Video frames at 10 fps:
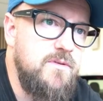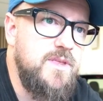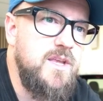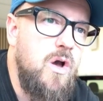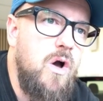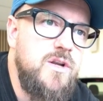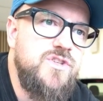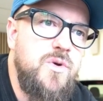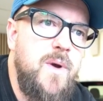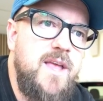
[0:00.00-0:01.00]
everything kind of
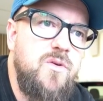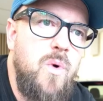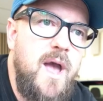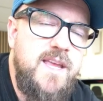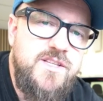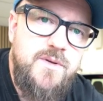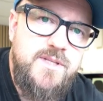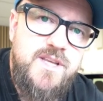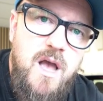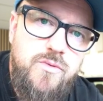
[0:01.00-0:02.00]
squared away so
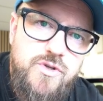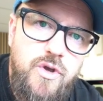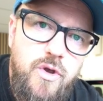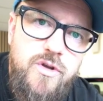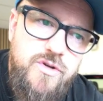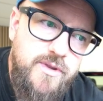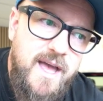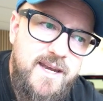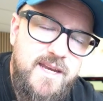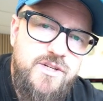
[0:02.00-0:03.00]
it sounds good on
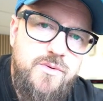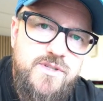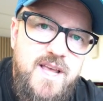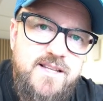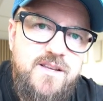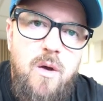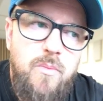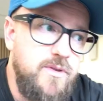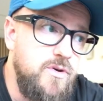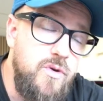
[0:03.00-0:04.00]
that initial setup
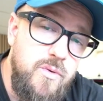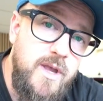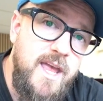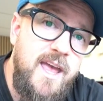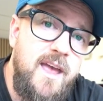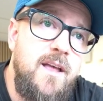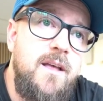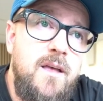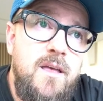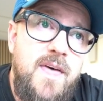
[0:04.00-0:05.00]
with new kit.
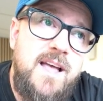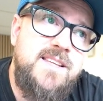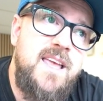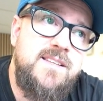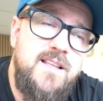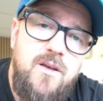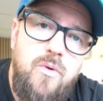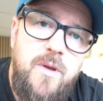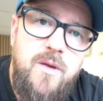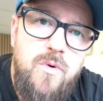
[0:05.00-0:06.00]
That takes a little
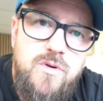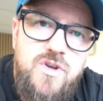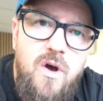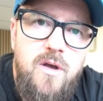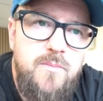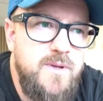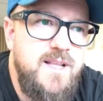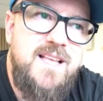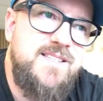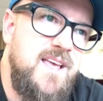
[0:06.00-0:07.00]
bit more time, but
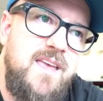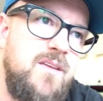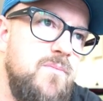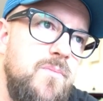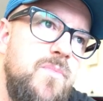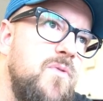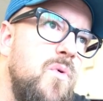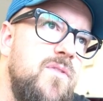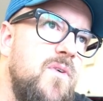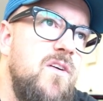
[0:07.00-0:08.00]
let's say
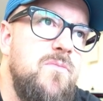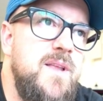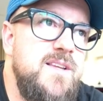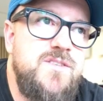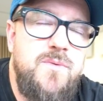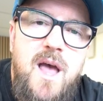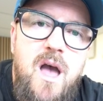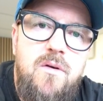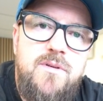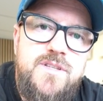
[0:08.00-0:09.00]
45 minutes to an
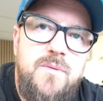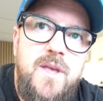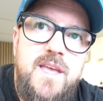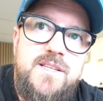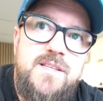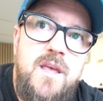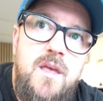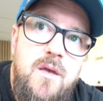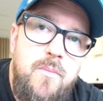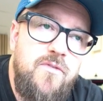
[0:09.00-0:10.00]
hour in some cases.
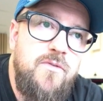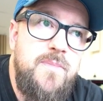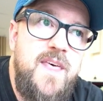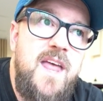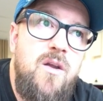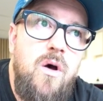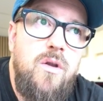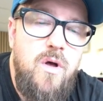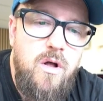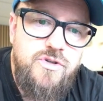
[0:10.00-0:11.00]
But from then
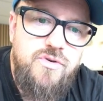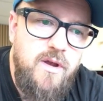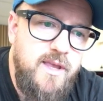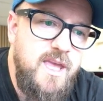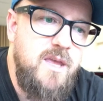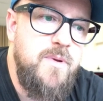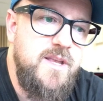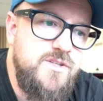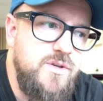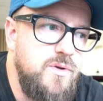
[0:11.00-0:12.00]
on, I'll try and keep
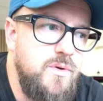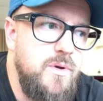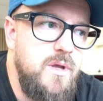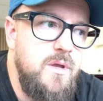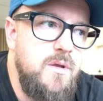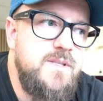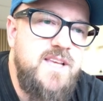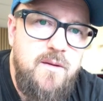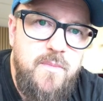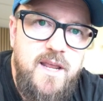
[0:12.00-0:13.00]
it to
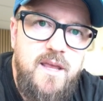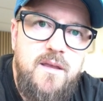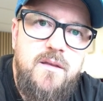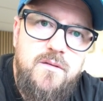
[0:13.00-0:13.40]
10-minute